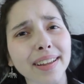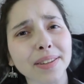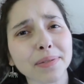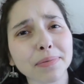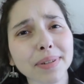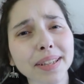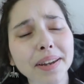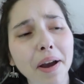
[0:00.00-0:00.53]
It's
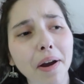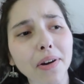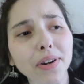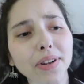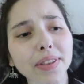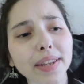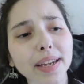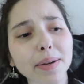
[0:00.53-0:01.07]
really
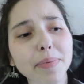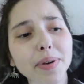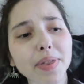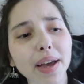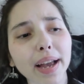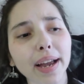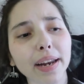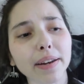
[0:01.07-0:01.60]
hard to think about
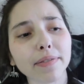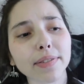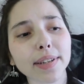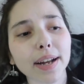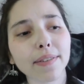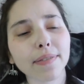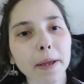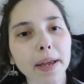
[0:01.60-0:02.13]
that kind of
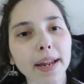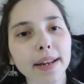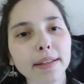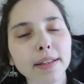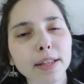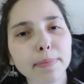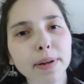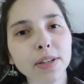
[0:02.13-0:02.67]
stuff, and
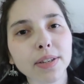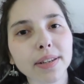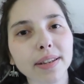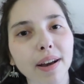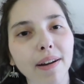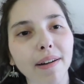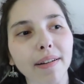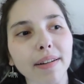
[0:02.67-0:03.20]
it's especially
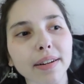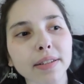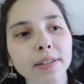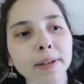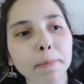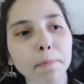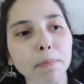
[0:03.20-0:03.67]
hard to